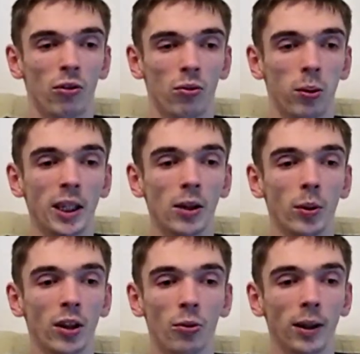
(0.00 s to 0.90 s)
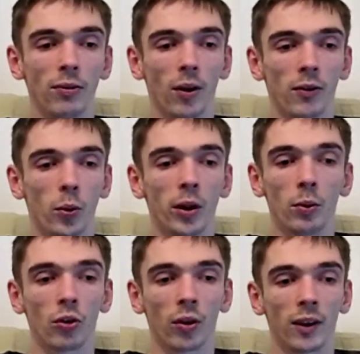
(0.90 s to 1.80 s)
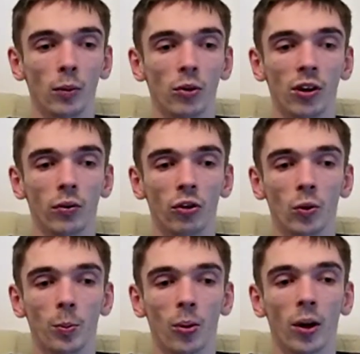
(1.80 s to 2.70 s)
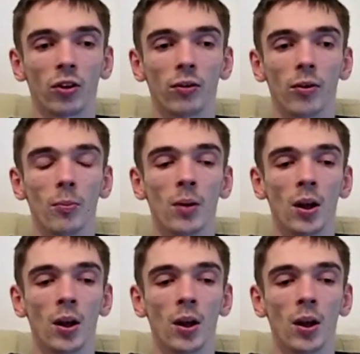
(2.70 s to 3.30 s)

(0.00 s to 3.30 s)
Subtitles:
20 quid, 25 quid, which I think was the original price of them,